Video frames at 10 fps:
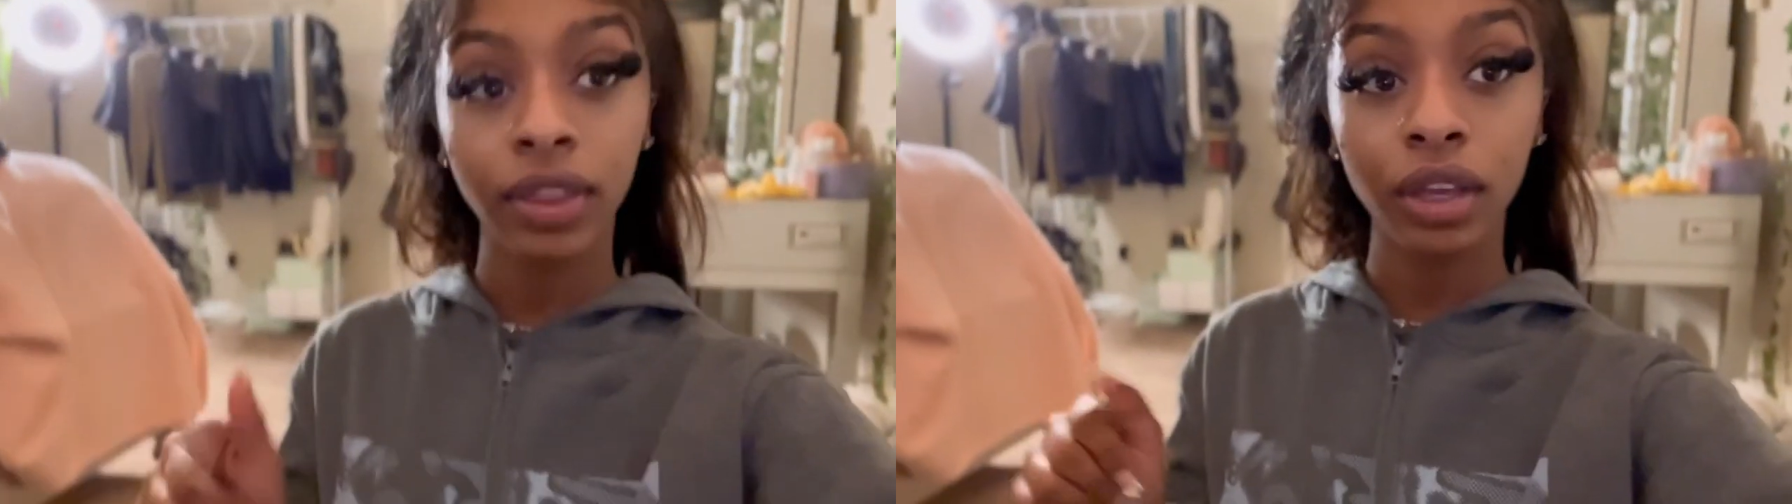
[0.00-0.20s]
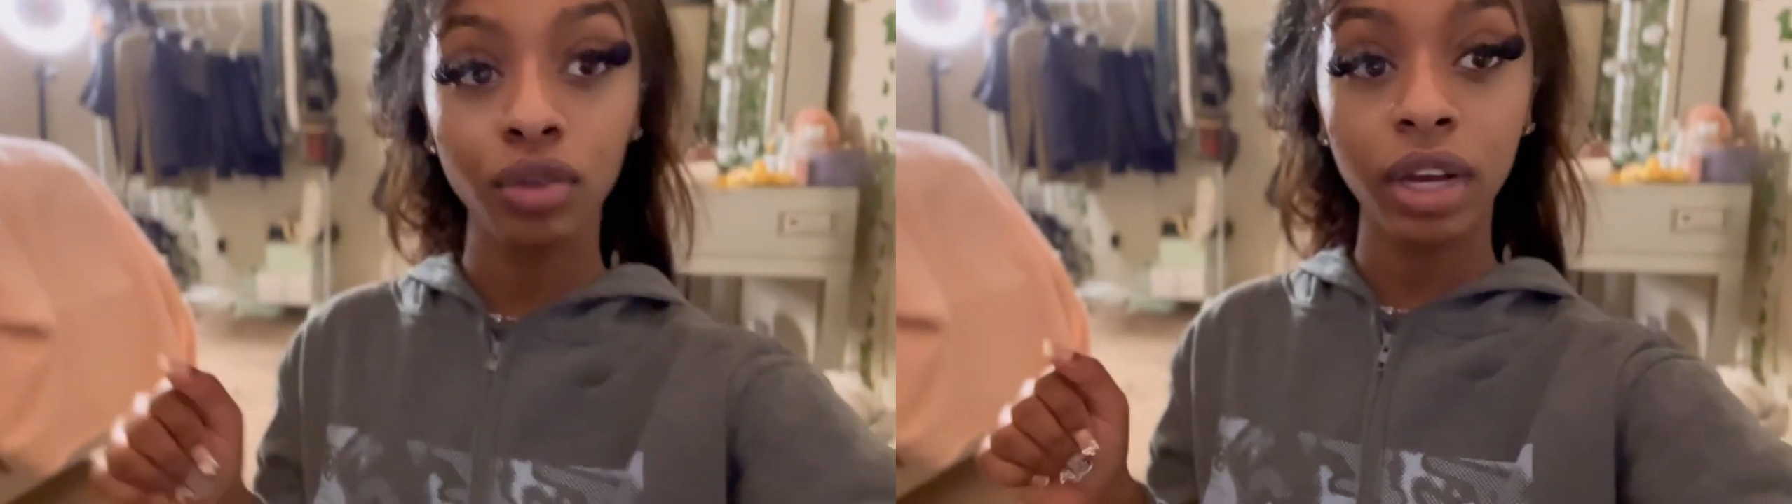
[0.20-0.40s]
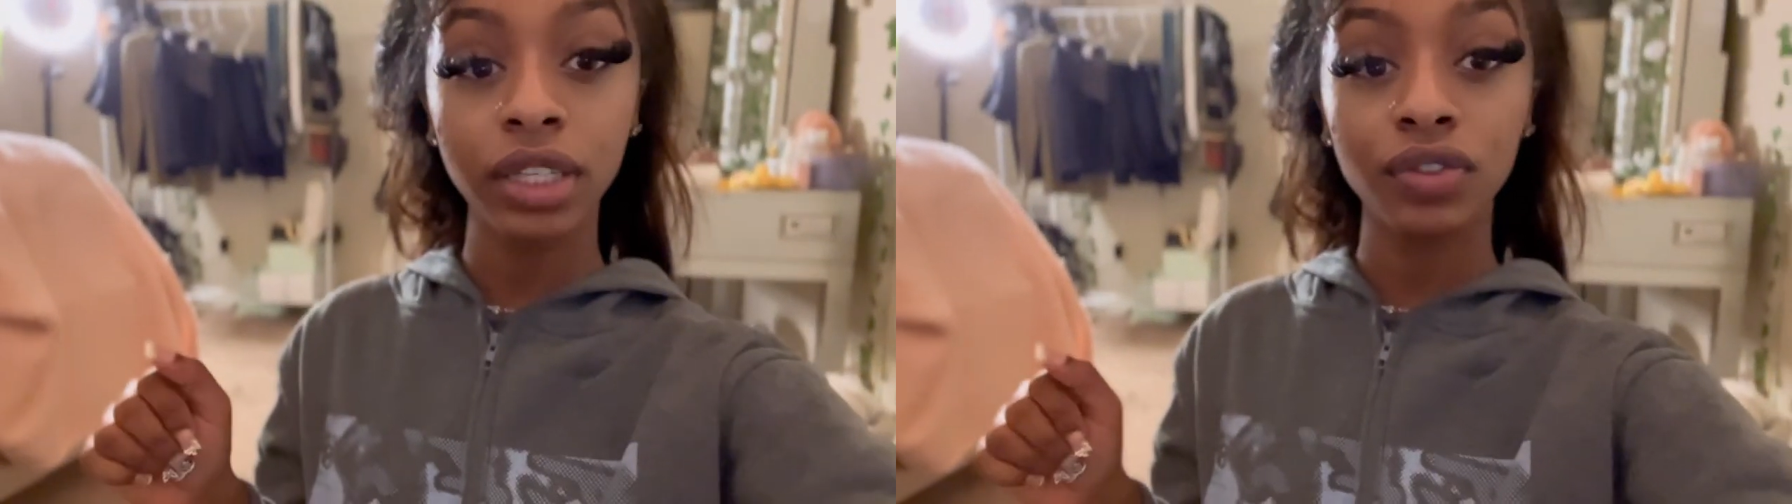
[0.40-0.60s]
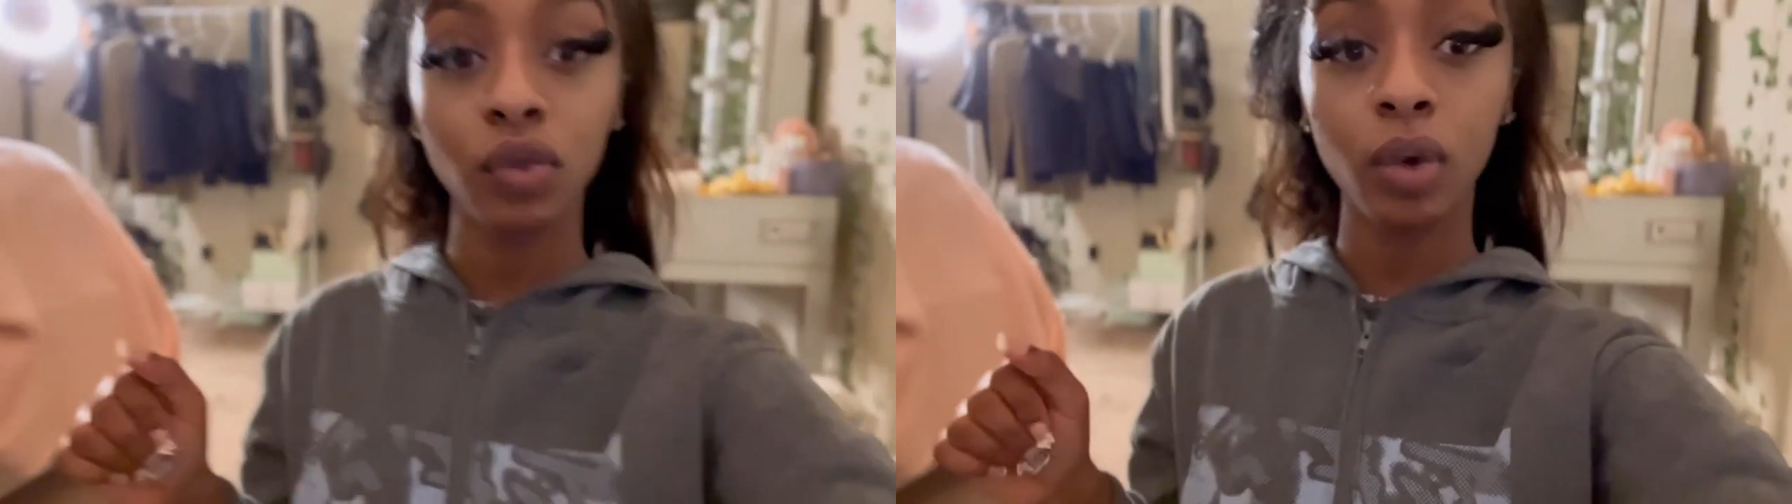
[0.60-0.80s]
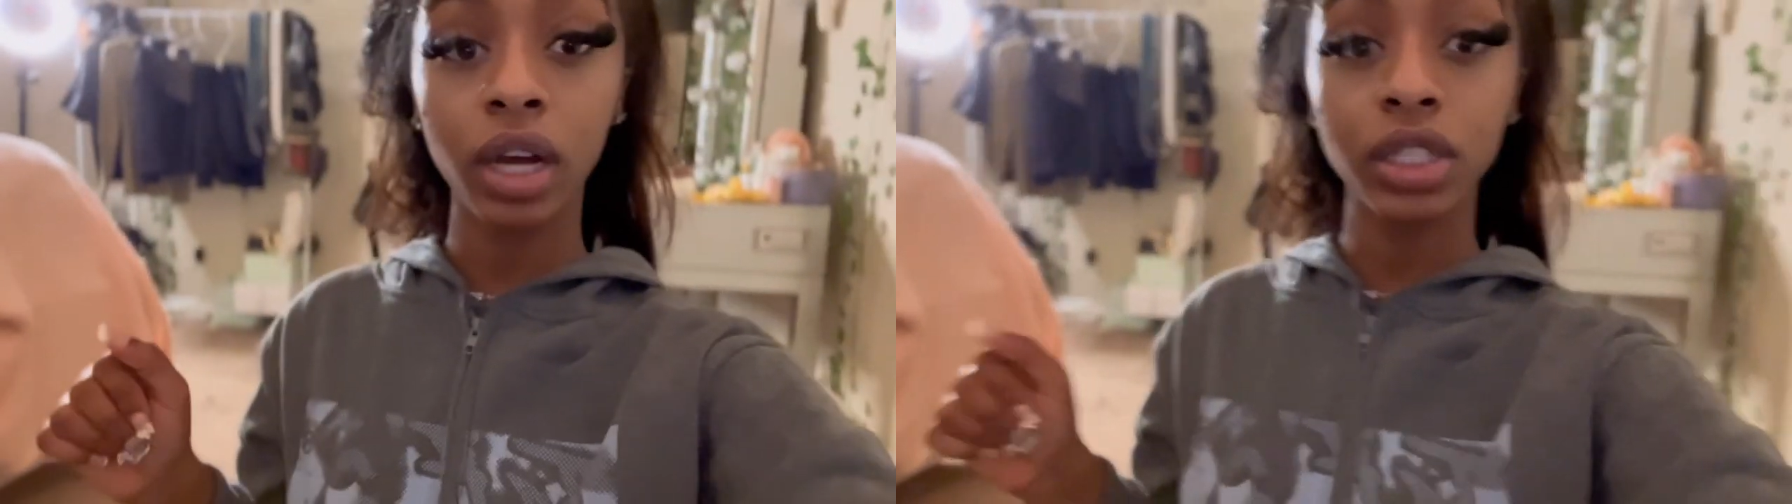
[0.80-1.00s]
thank you guys for
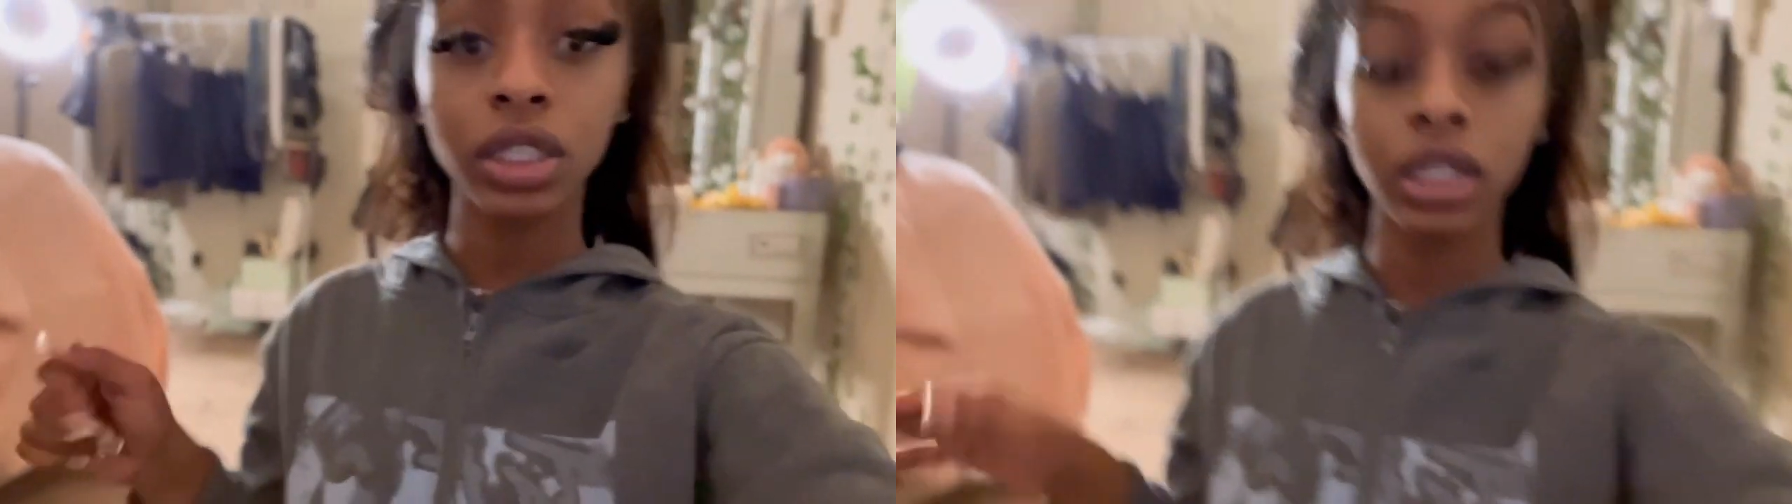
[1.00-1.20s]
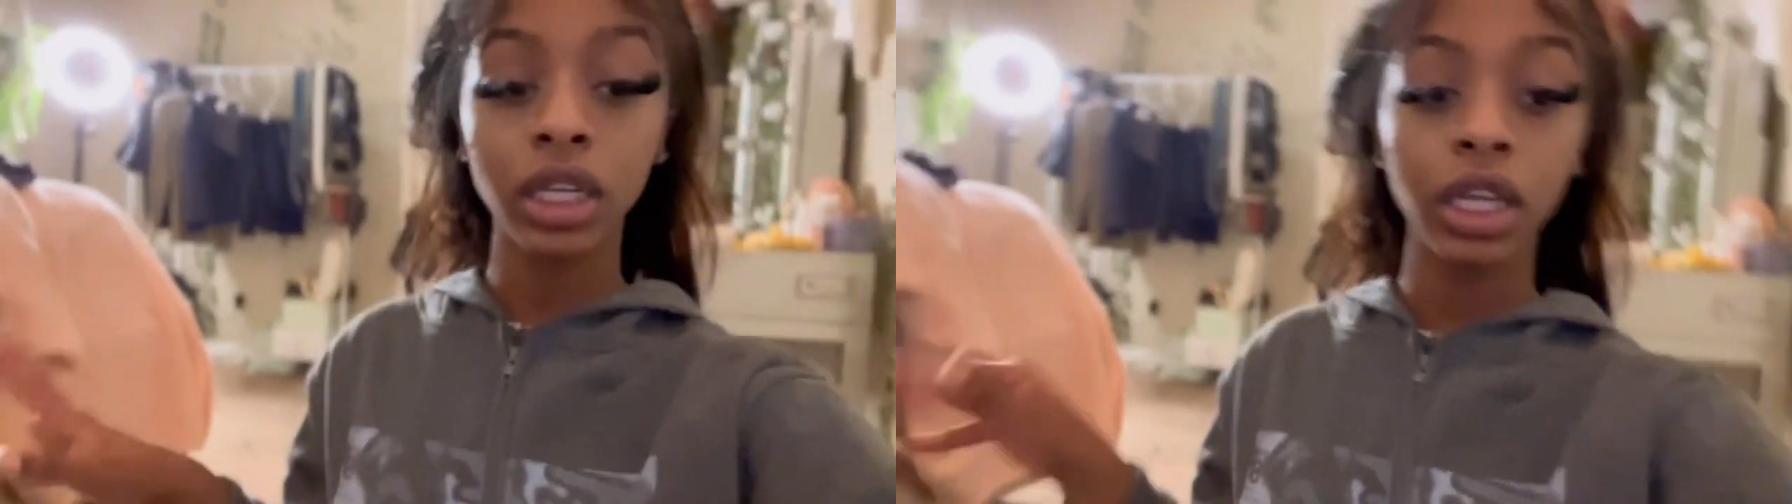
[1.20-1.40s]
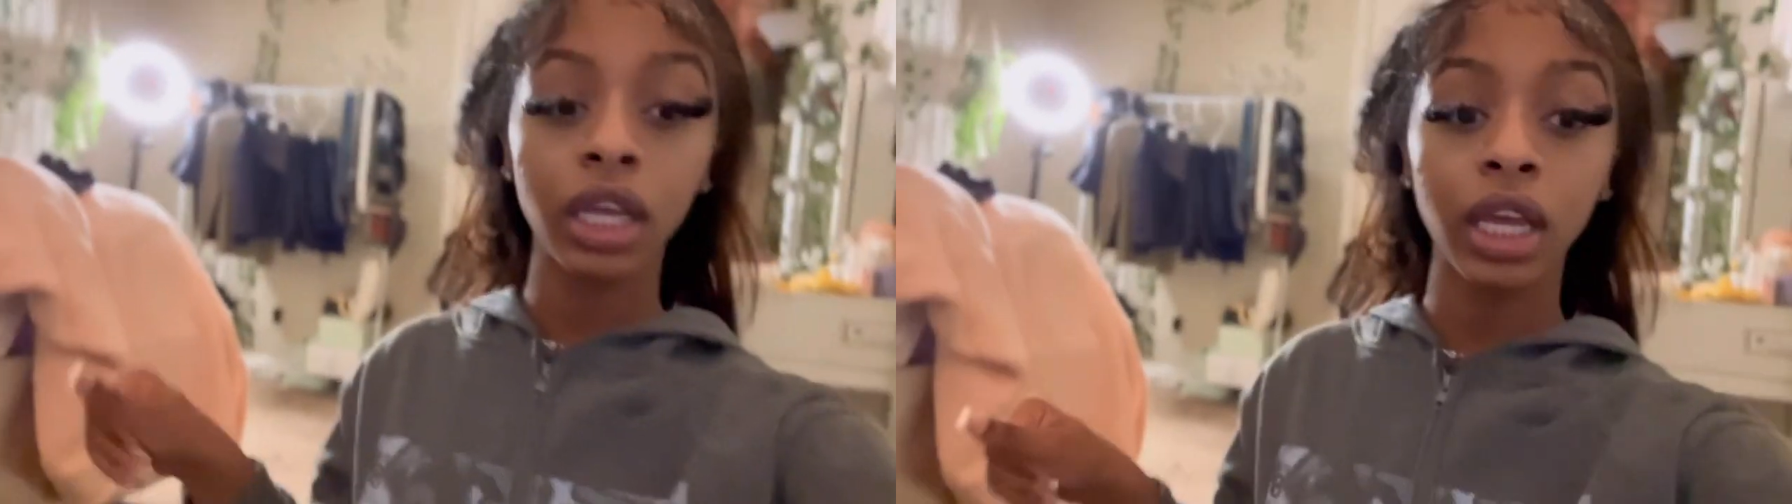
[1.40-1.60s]
watching.